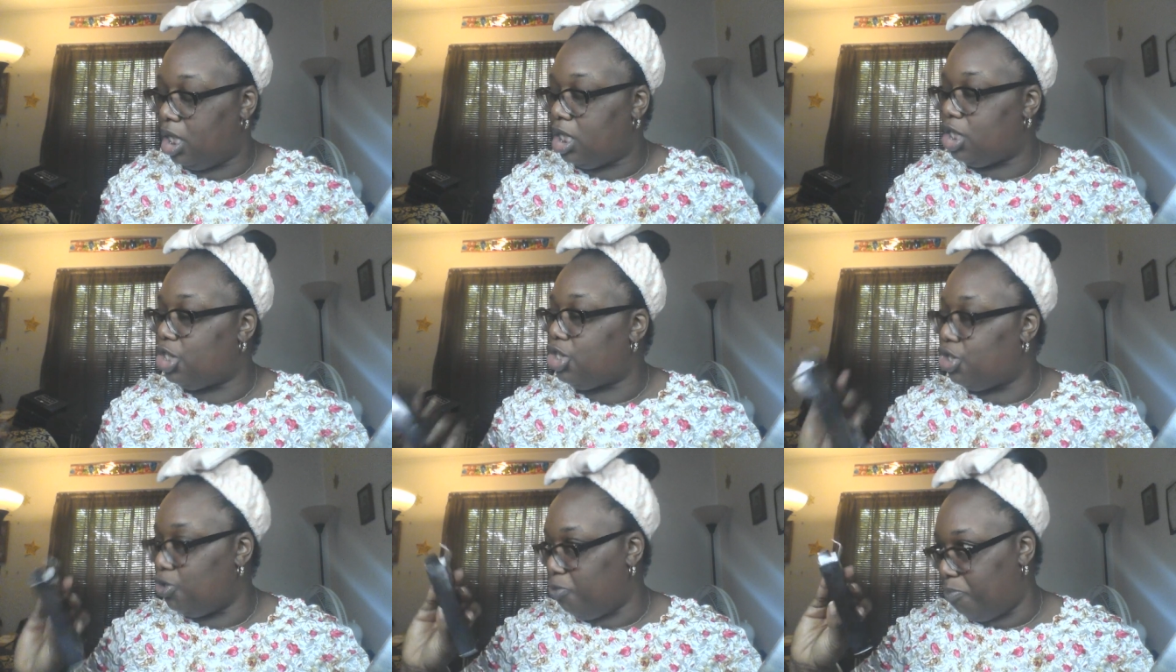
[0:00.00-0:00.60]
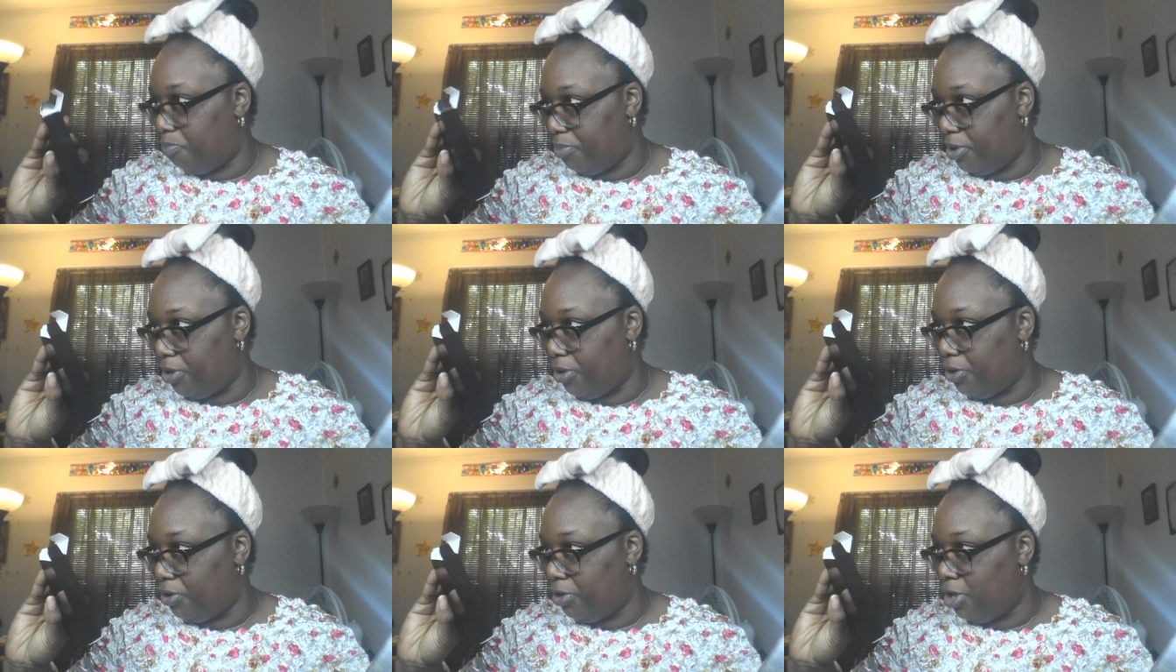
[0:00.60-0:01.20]

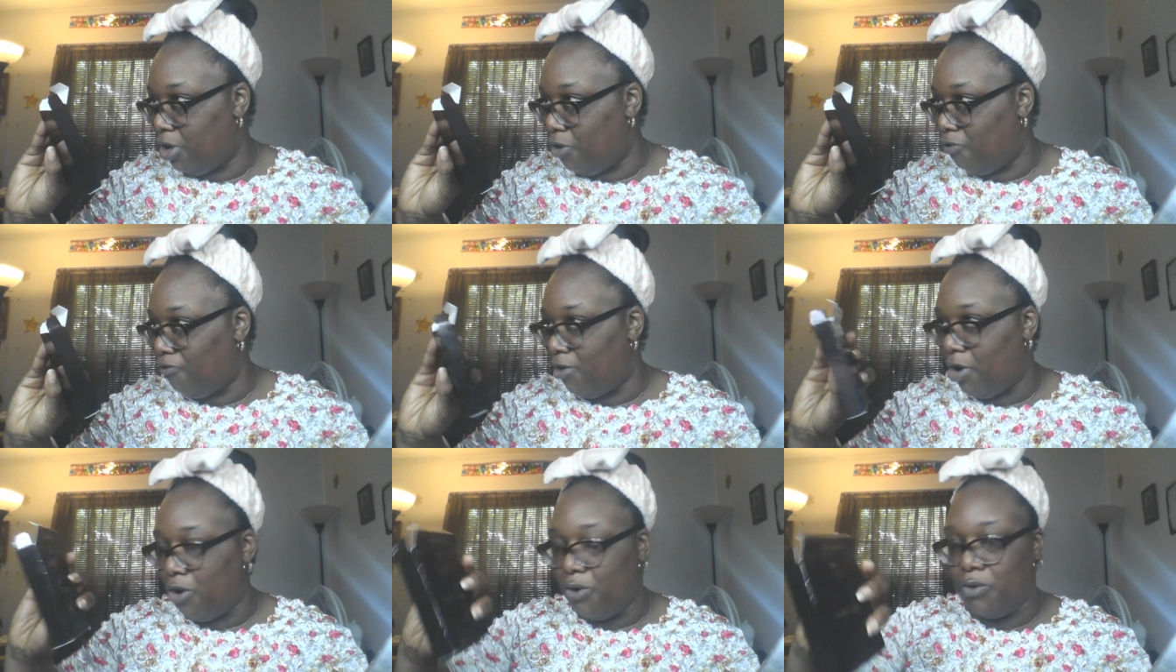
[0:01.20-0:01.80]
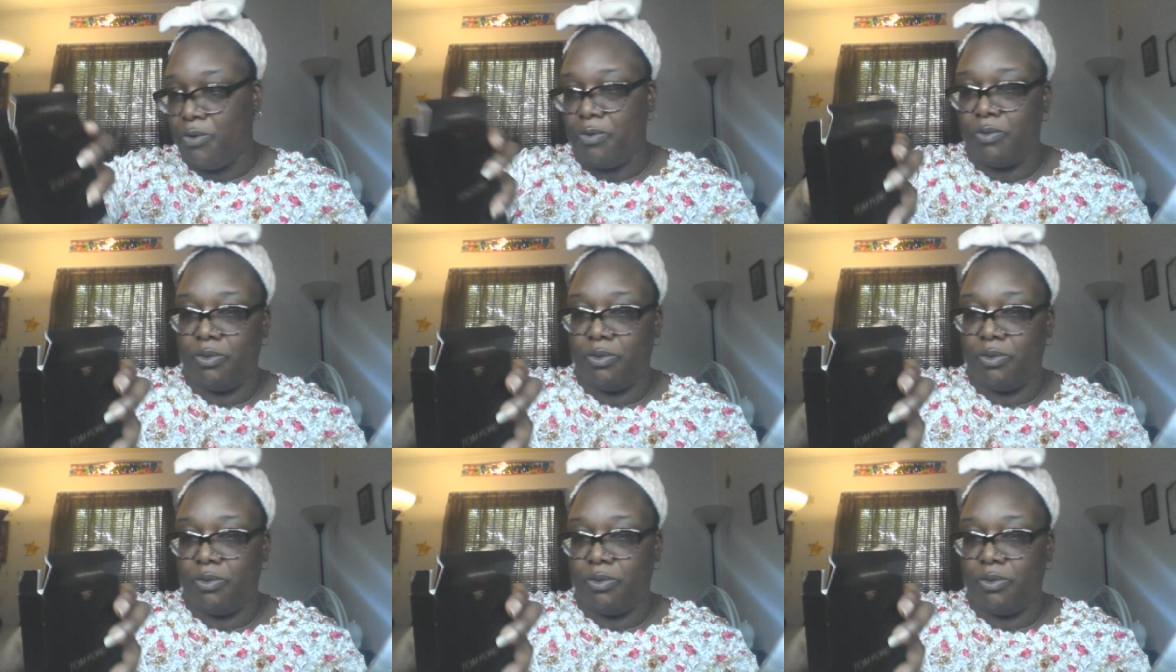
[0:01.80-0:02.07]
Super Novo